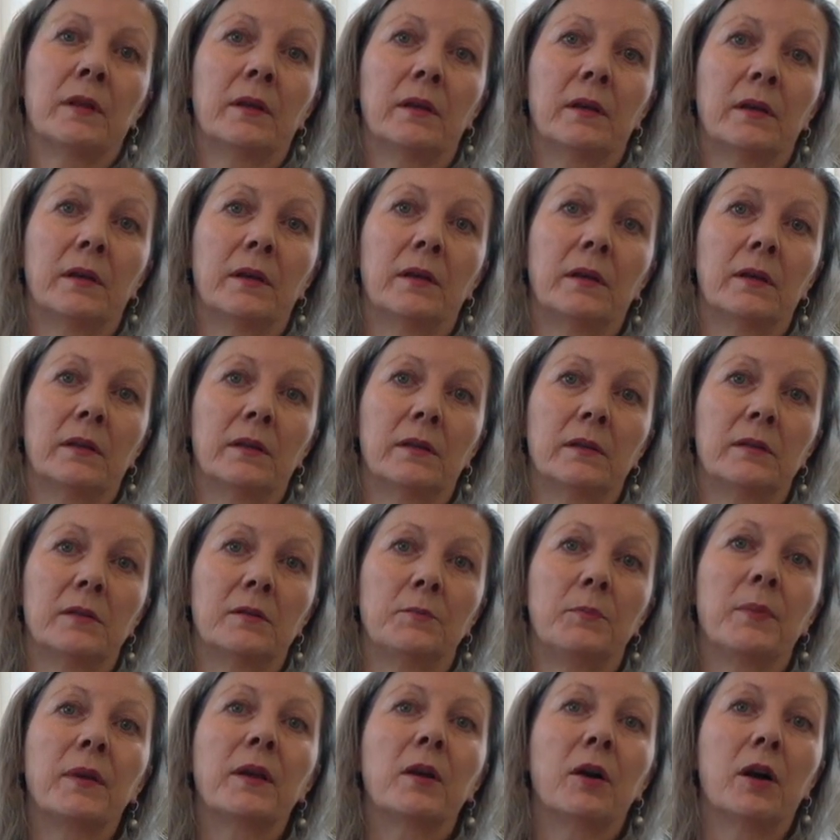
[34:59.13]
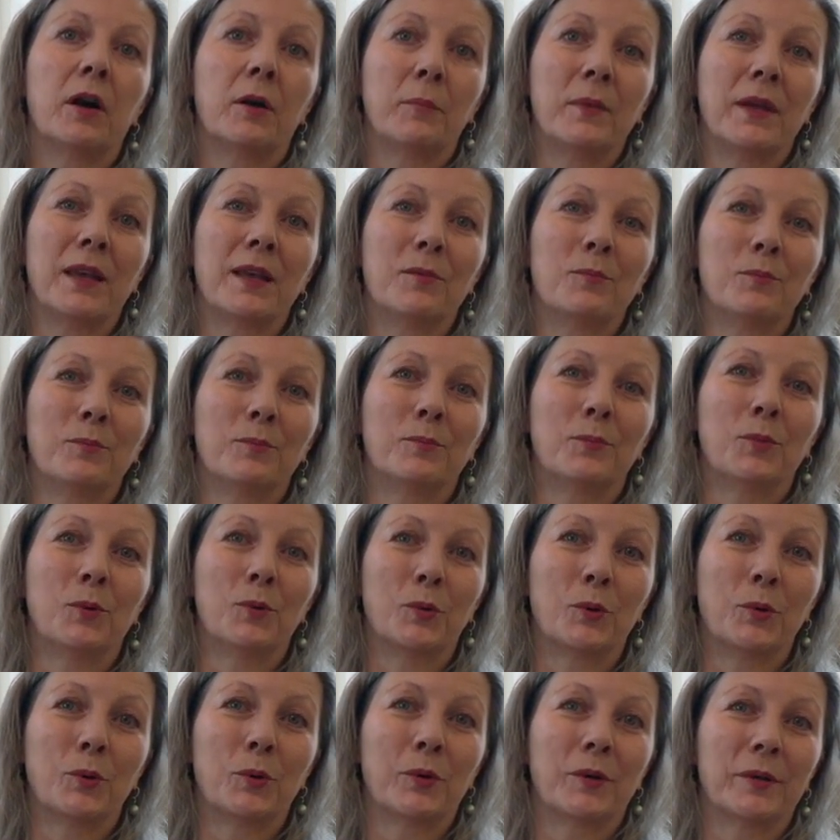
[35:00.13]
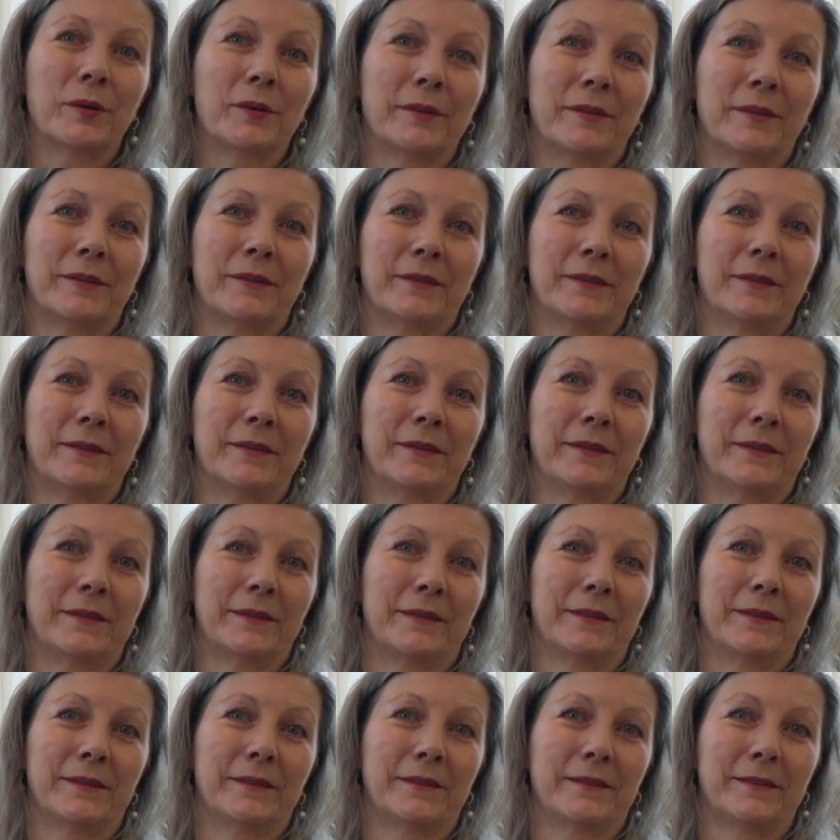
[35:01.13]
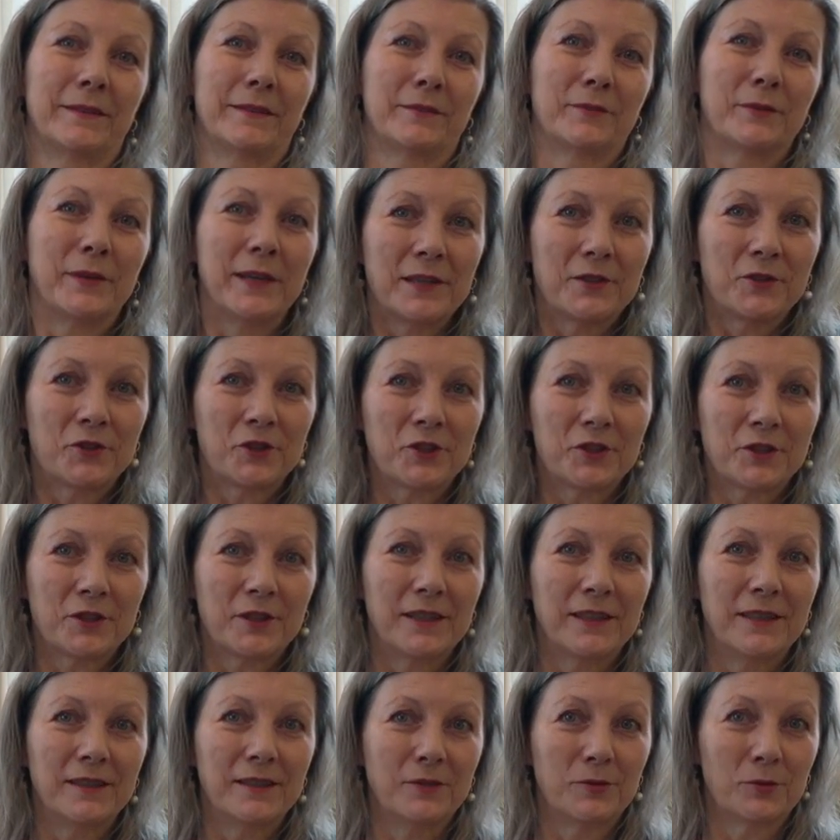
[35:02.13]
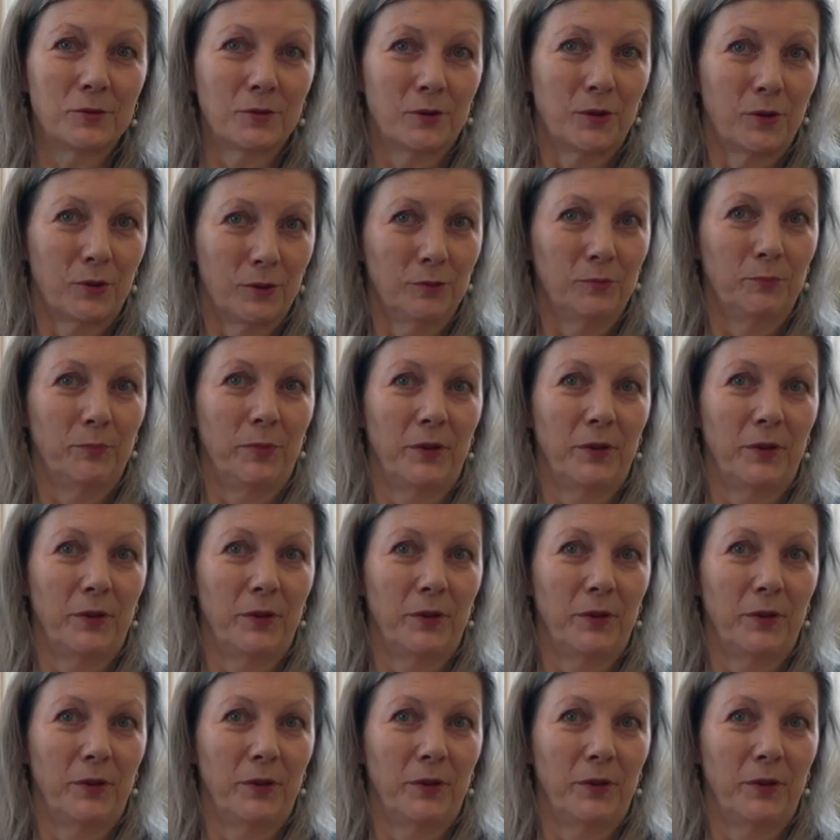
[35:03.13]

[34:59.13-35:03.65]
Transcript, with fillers: and becoming more uh, rich in your whole